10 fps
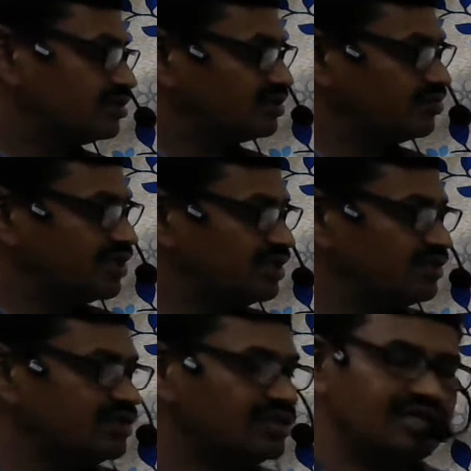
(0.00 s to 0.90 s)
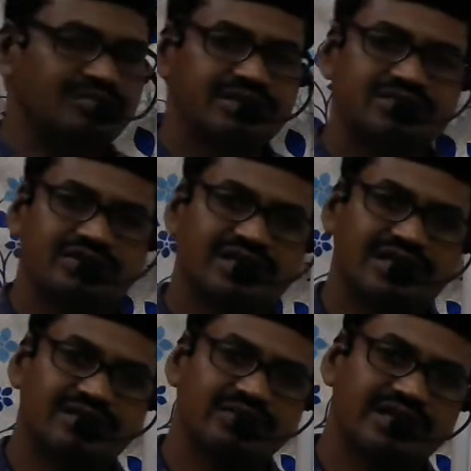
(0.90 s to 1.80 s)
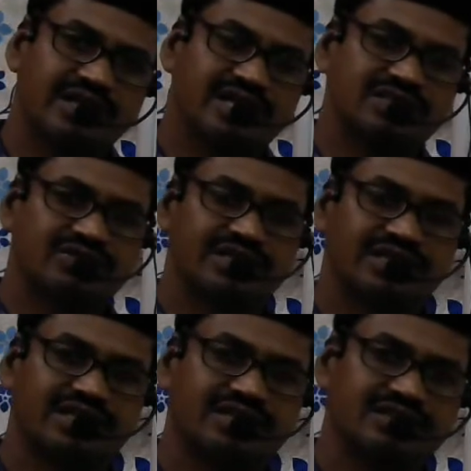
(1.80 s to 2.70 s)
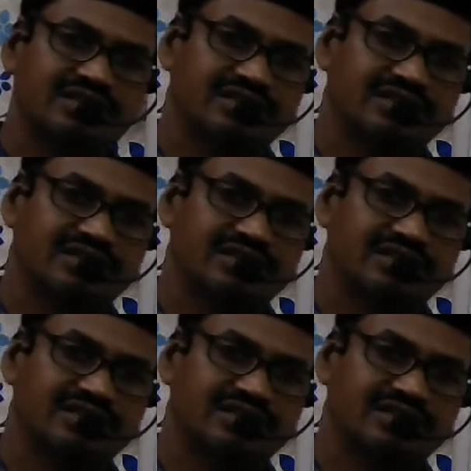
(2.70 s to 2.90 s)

Many elements we can write, many ions we can write.